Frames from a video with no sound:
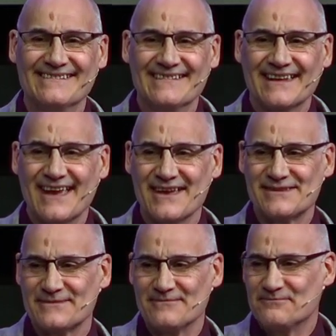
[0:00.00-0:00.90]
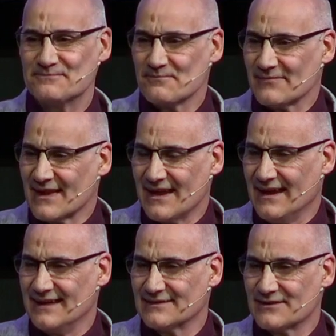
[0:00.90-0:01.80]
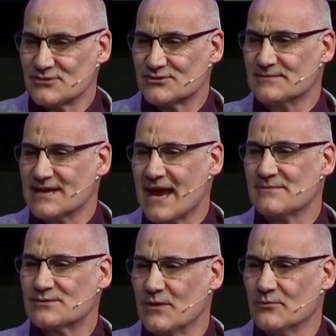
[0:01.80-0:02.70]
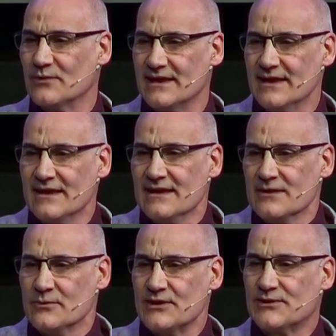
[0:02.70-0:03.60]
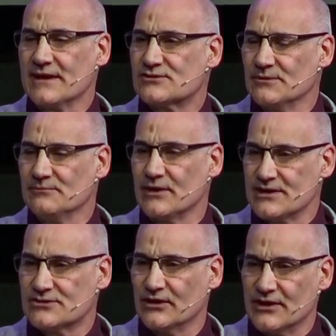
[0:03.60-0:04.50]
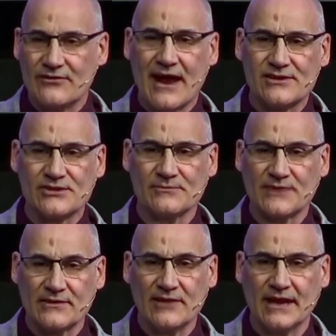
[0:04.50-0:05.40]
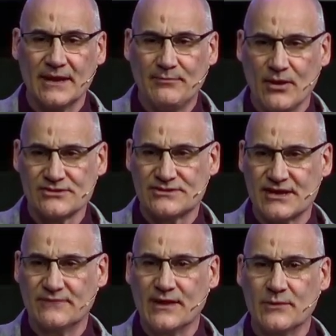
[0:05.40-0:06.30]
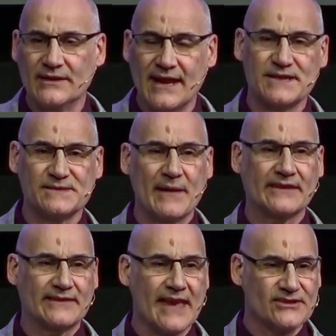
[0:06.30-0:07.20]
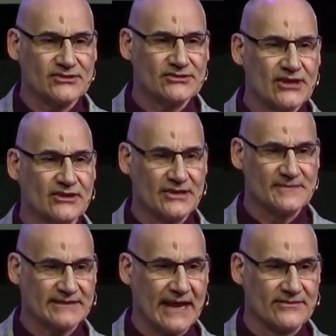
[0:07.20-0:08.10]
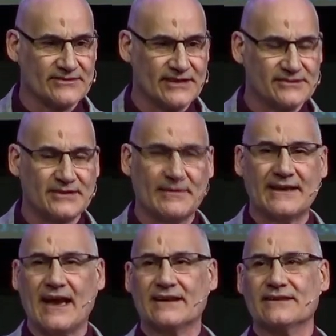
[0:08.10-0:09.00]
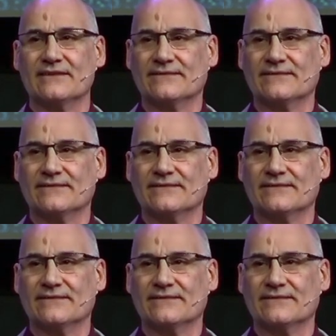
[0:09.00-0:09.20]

Yes? Because sometimes when we think somebody's going to write something really positive, we would expect their circumstances to be kind of,